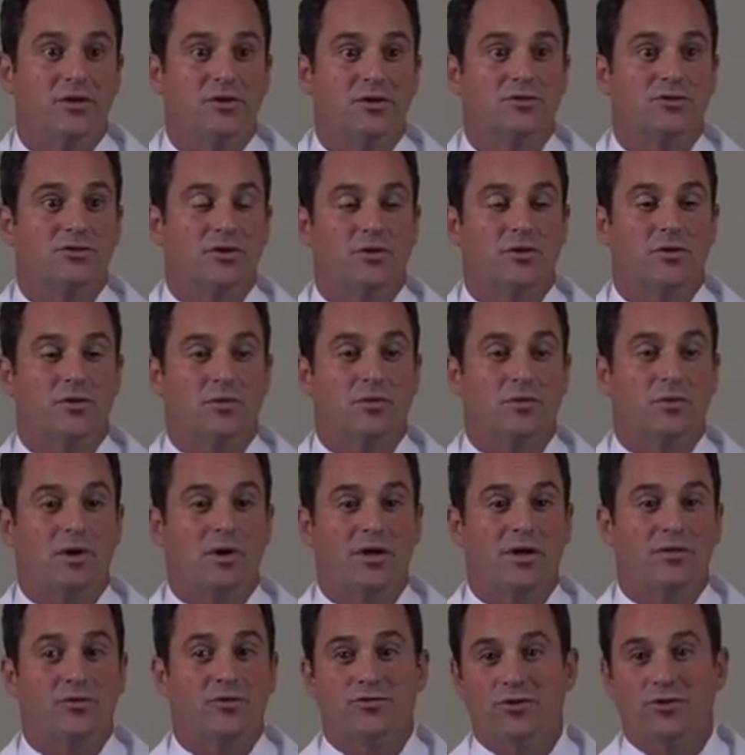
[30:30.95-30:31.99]

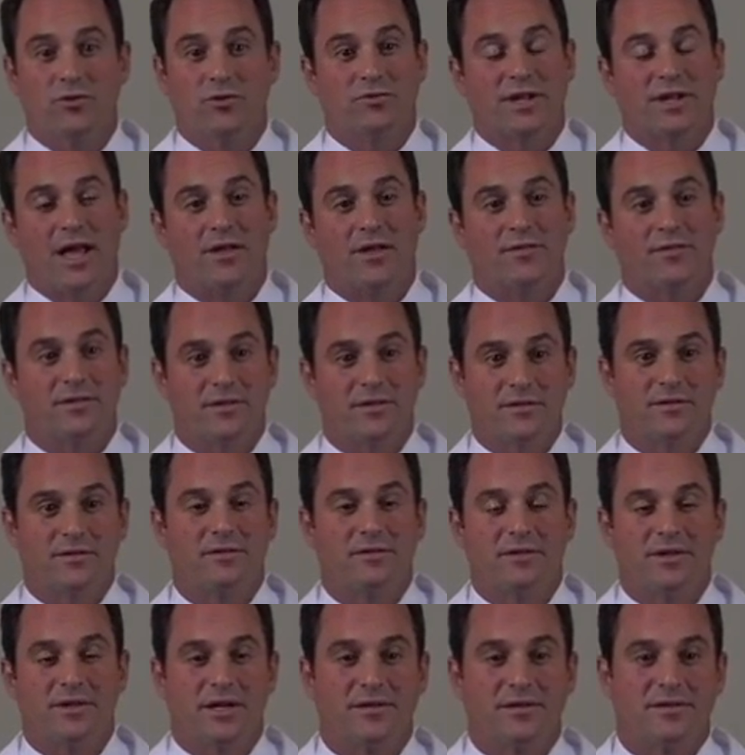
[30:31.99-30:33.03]
So there's no doubt
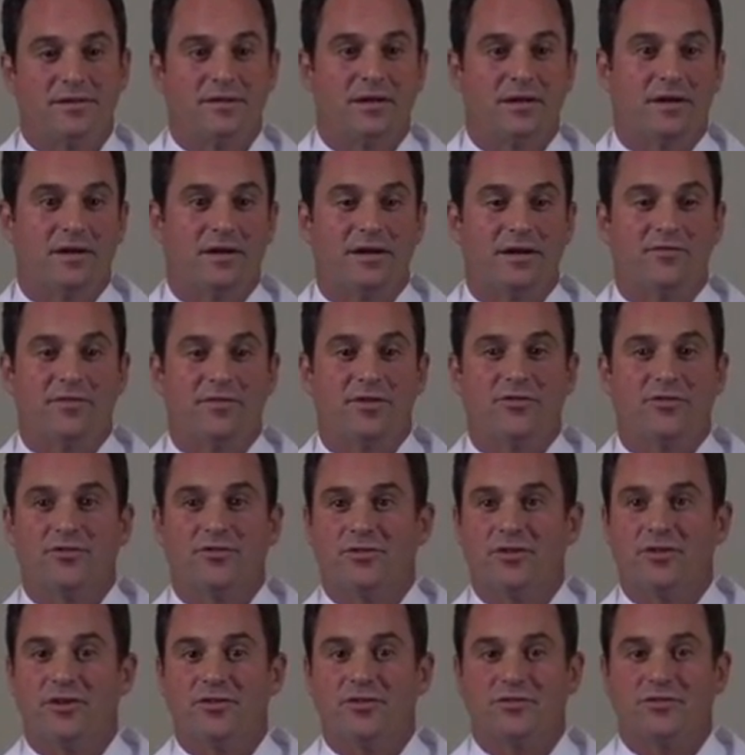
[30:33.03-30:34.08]
that
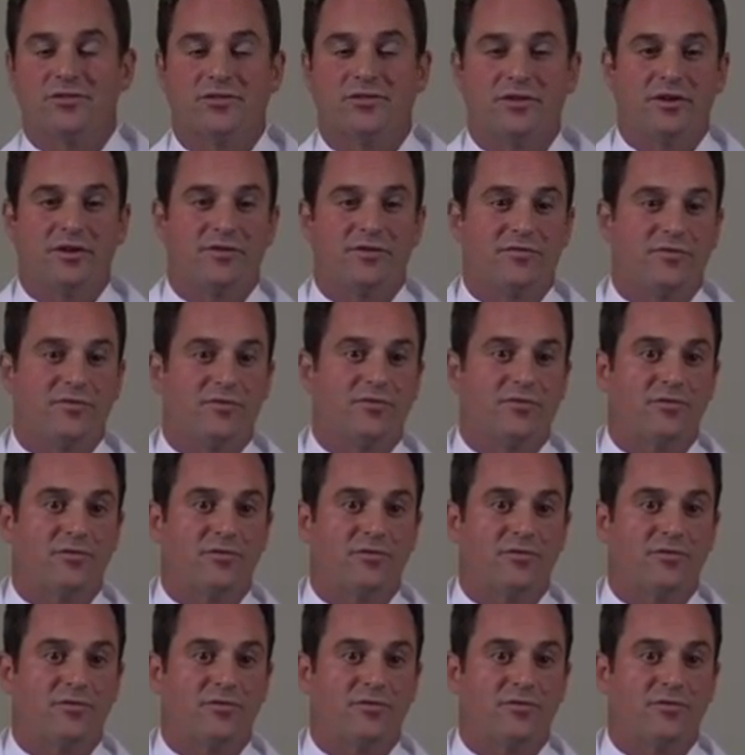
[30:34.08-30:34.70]
if